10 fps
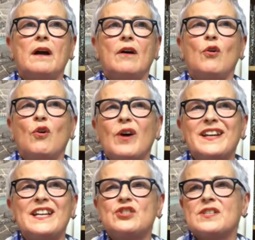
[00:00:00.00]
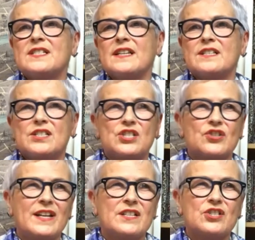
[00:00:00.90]
or an interesting
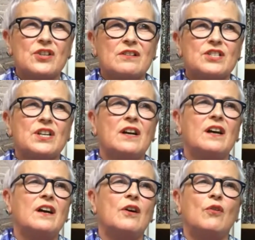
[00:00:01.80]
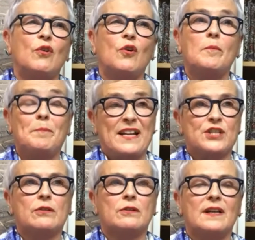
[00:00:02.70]
street structure, or
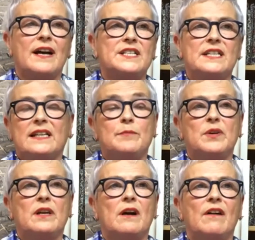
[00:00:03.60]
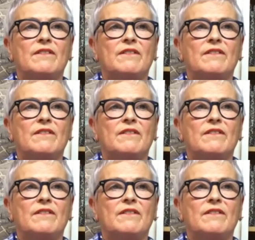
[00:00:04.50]
pictorial ideally, but you can't